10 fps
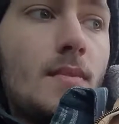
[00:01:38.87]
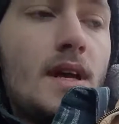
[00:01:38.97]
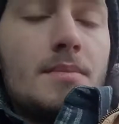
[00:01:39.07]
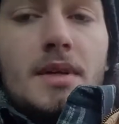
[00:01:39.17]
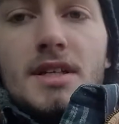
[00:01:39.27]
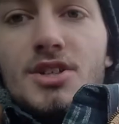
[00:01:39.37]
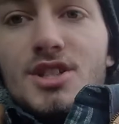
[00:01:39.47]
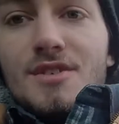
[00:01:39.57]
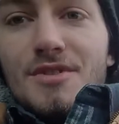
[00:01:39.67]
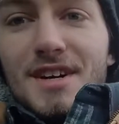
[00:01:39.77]
I'm like
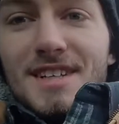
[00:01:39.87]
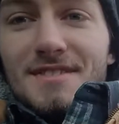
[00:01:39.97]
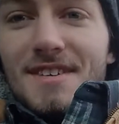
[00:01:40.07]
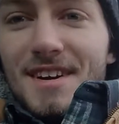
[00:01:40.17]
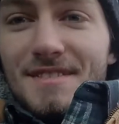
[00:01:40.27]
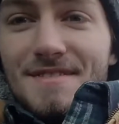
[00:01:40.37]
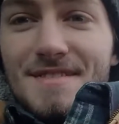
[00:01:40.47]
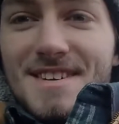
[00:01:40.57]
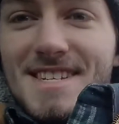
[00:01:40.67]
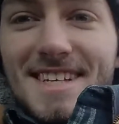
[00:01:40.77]
shivering. It's fucking
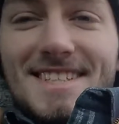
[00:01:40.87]
freezing.